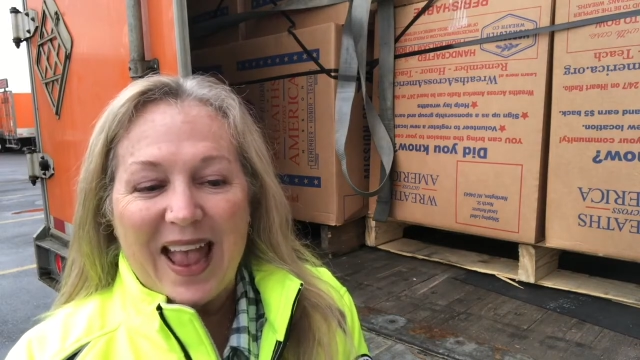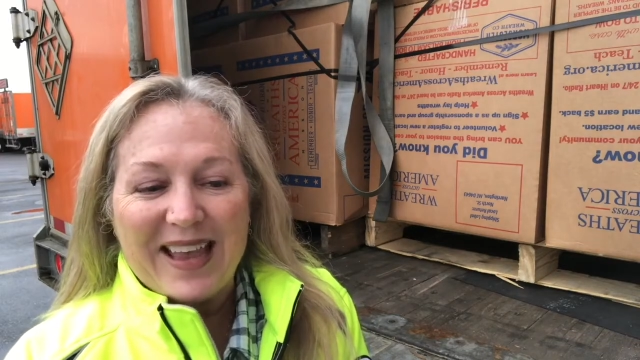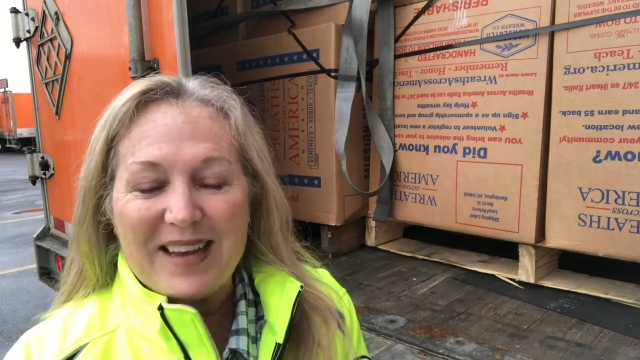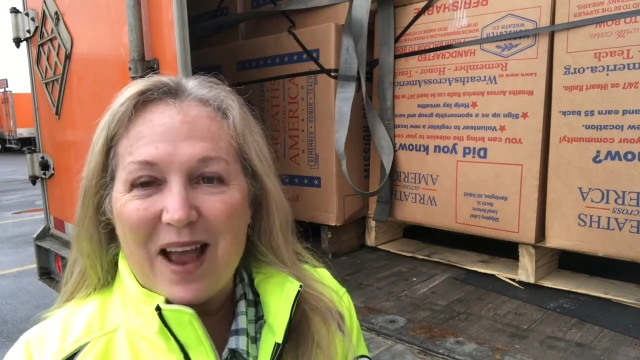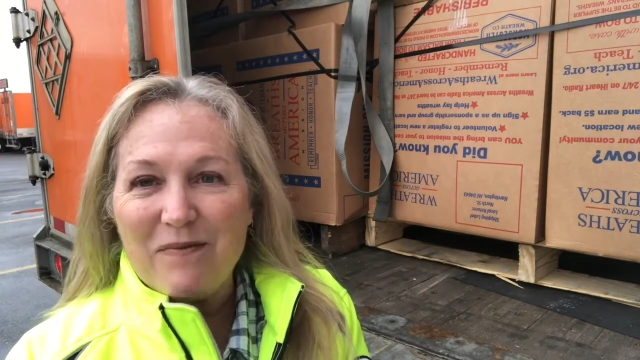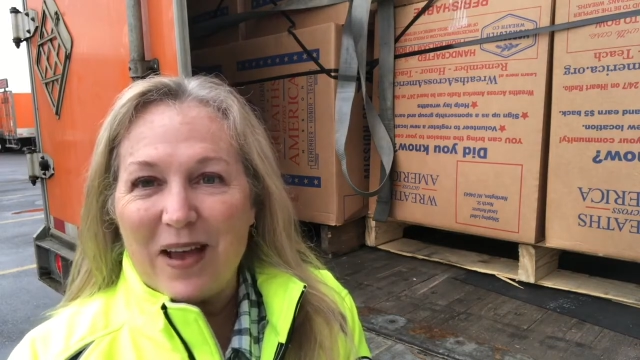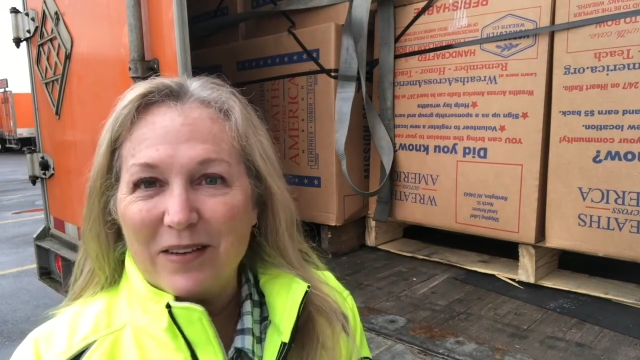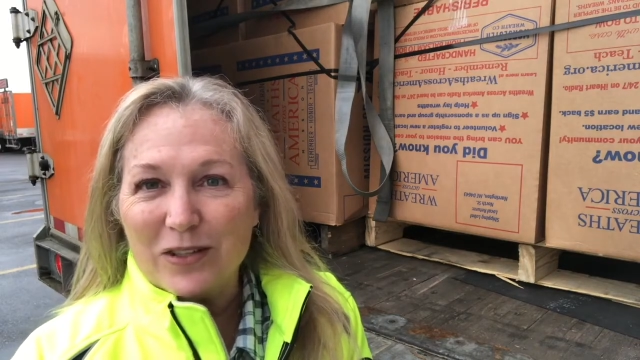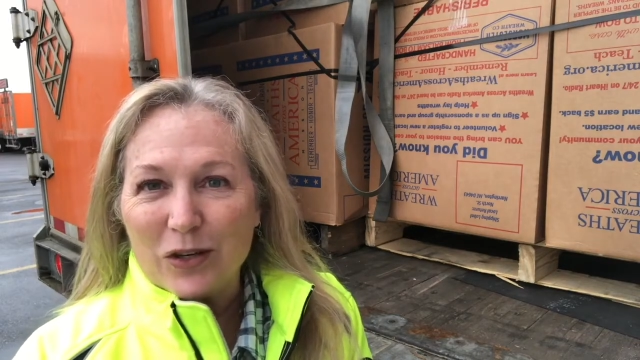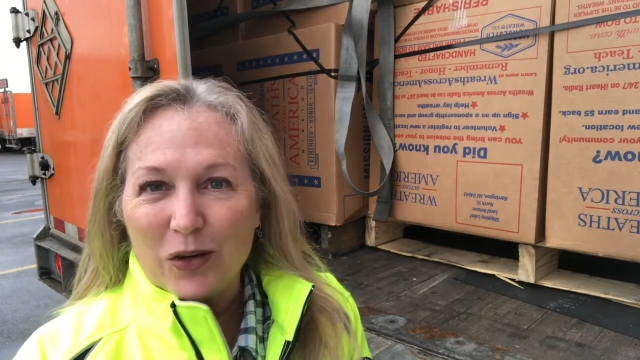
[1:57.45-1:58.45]
And I
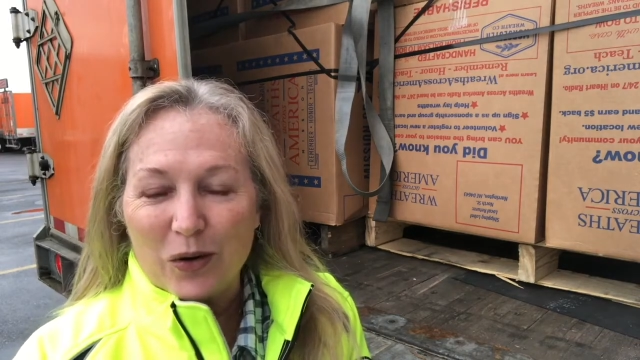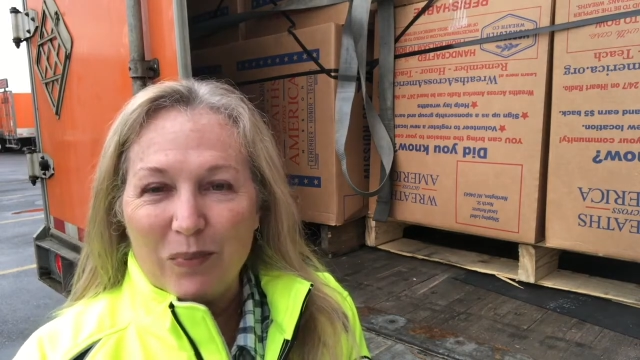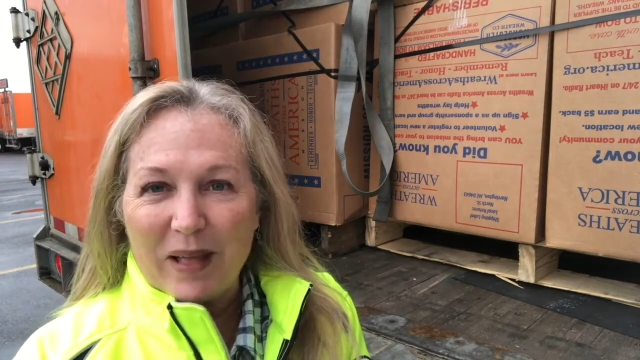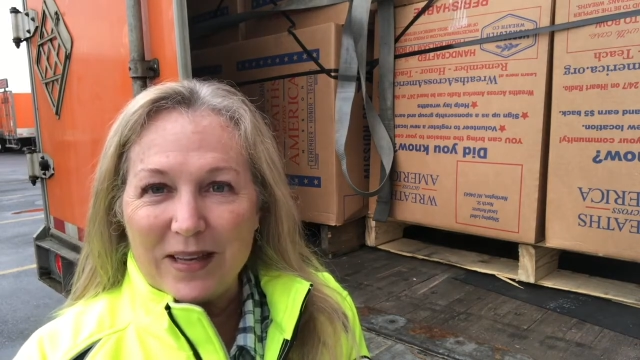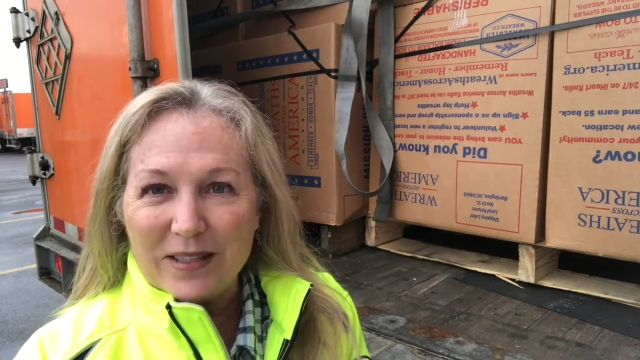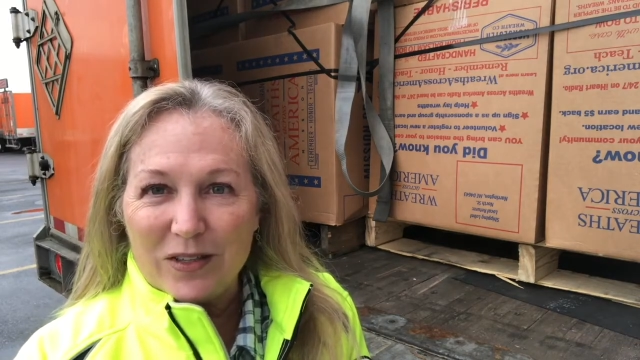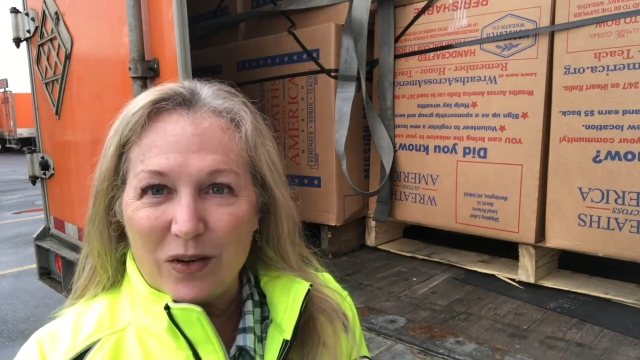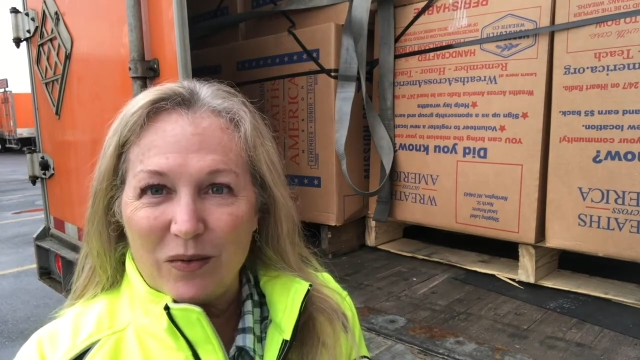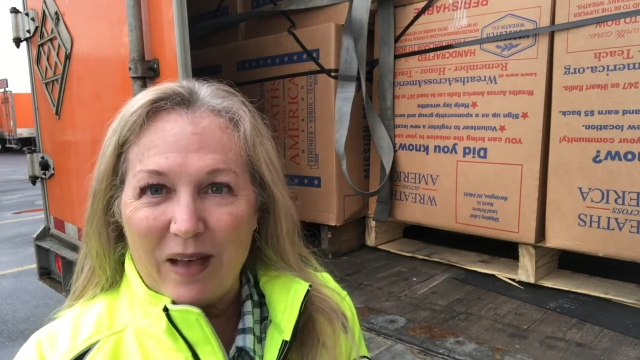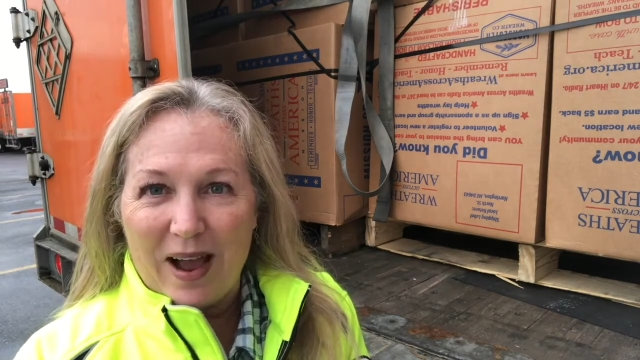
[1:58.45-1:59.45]
found a secure place to
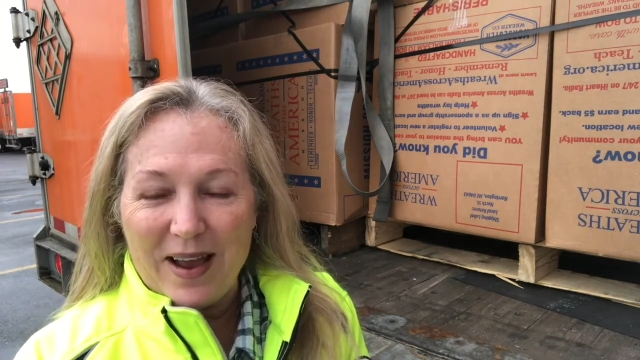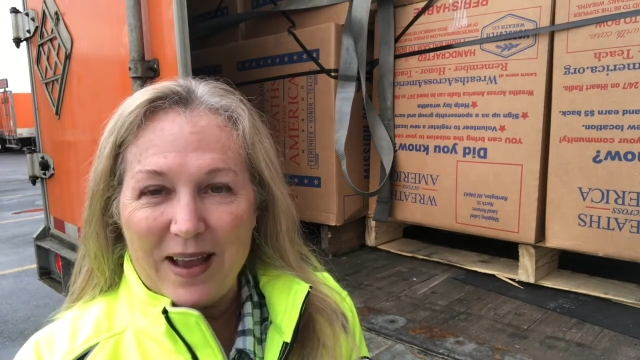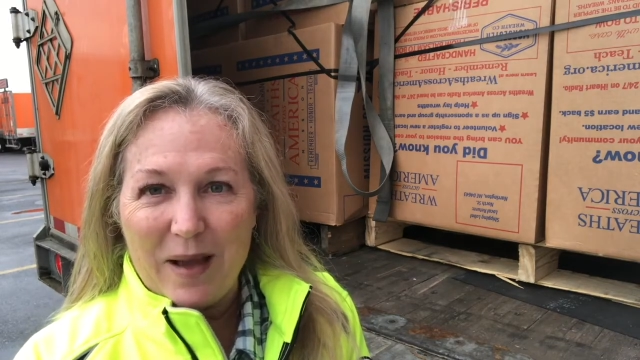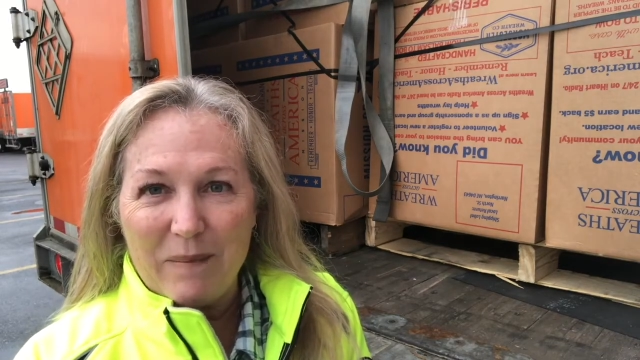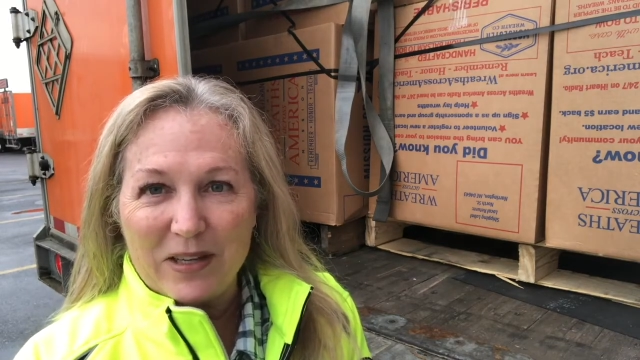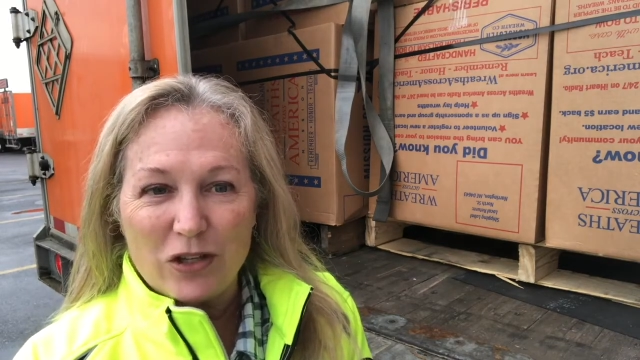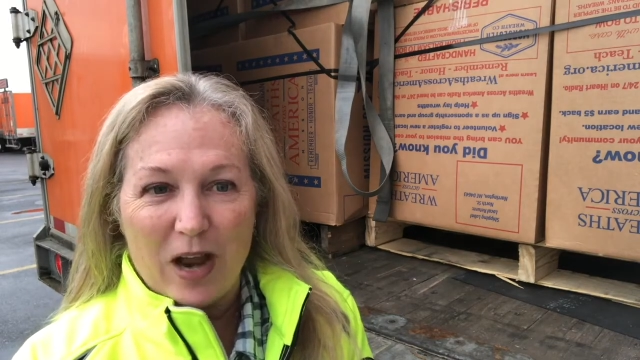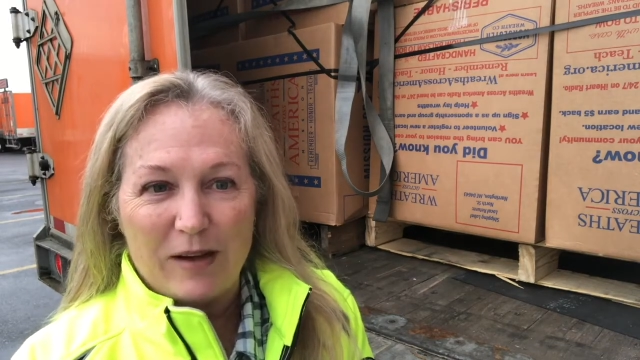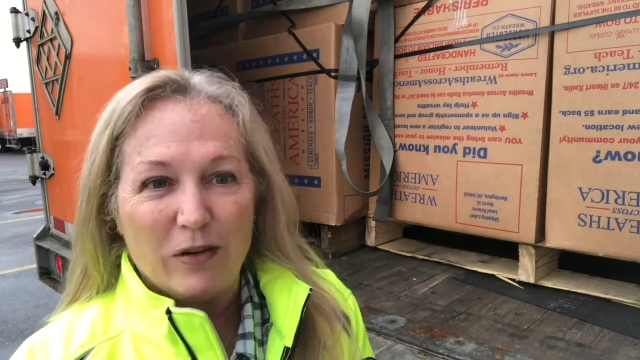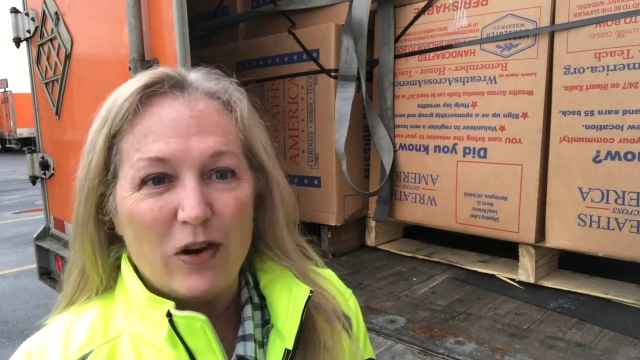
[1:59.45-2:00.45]
do that at my
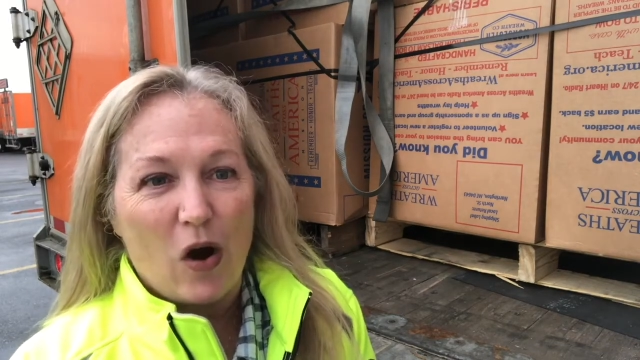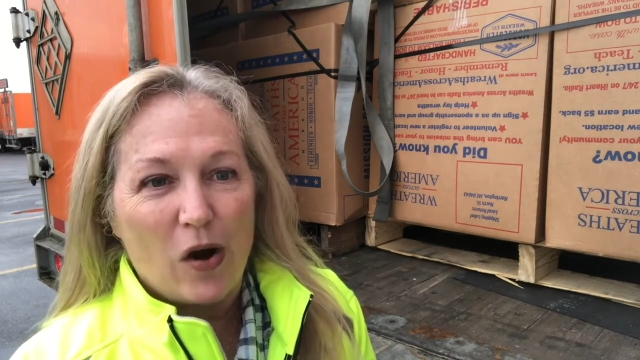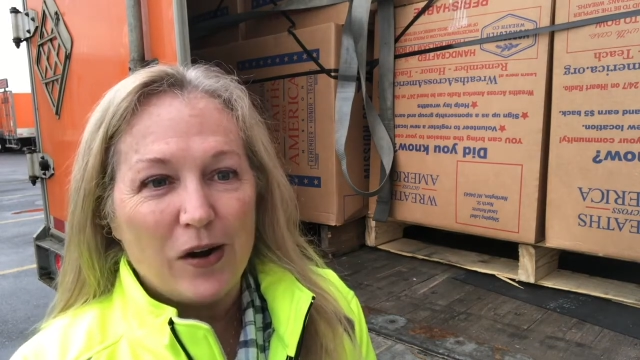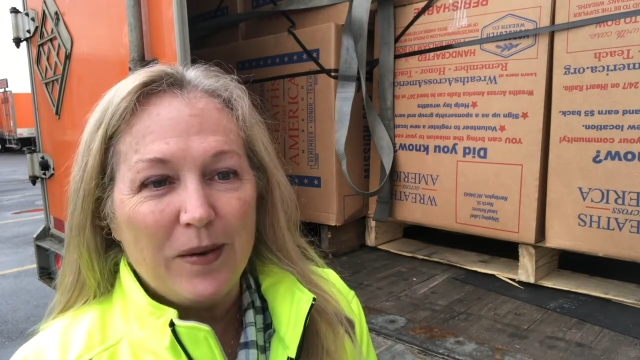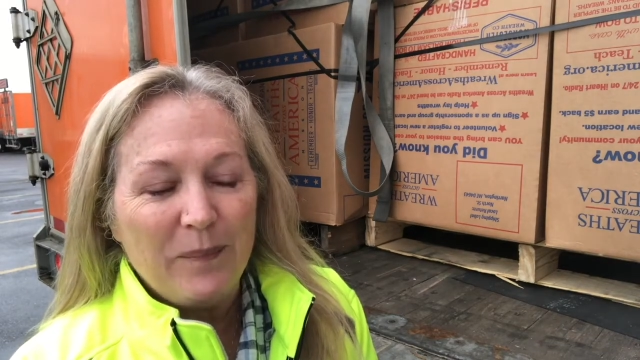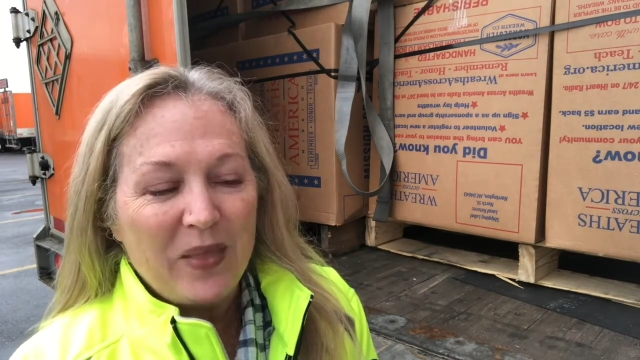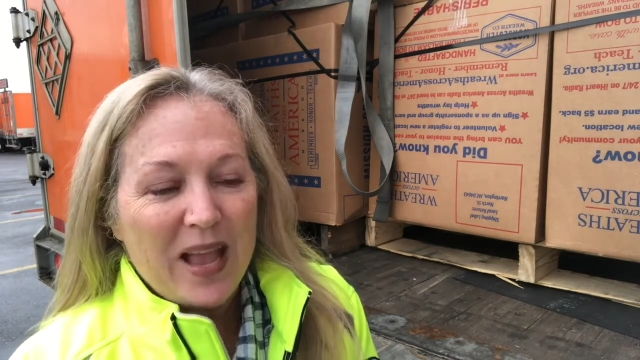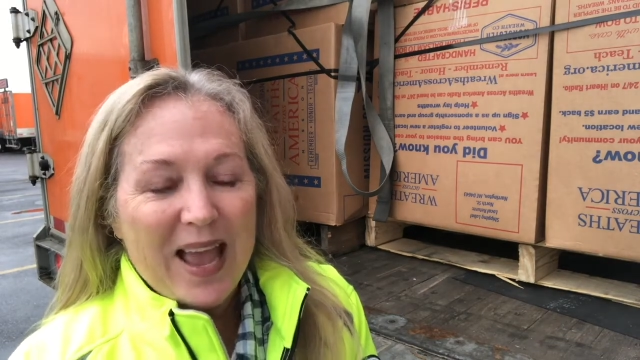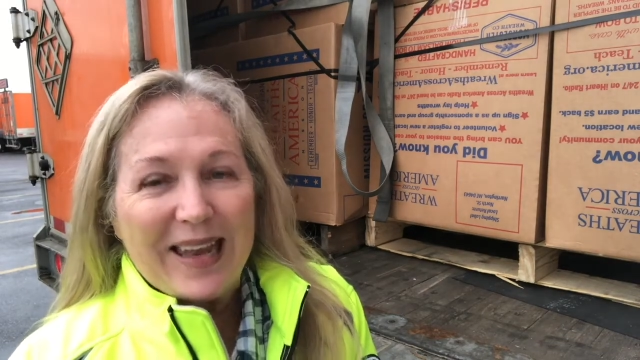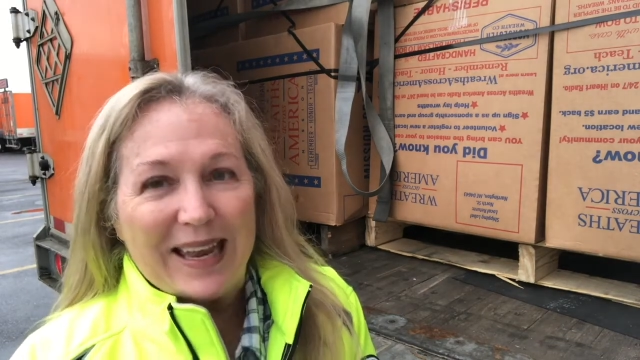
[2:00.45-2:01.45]
Schneider yard. And